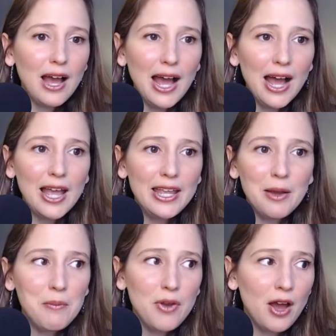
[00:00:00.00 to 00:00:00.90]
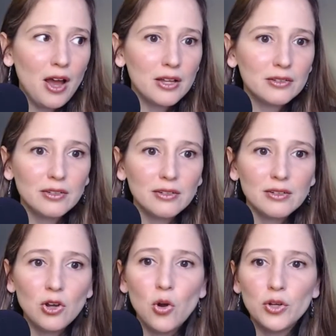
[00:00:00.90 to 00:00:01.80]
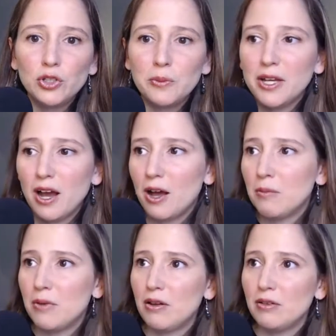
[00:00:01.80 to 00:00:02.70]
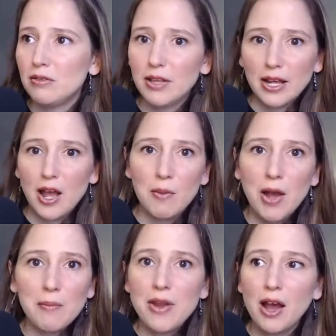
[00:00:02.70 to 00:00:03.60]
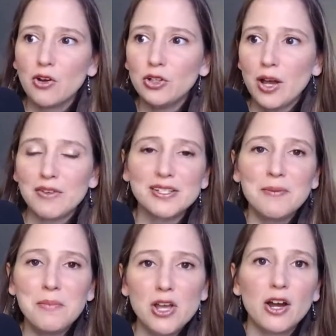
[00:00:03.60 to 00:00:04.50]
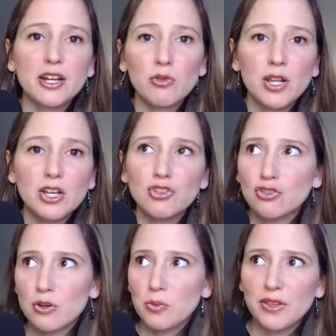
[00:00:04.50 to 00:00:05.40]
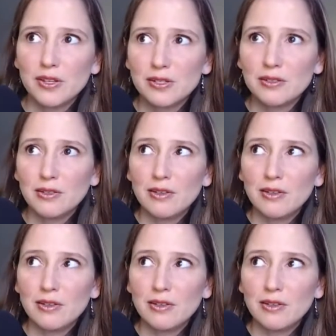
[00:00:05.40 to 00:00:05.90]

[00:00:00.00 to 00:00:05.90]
I am not going to become like, I'm not going to have a symbiotic relationship with this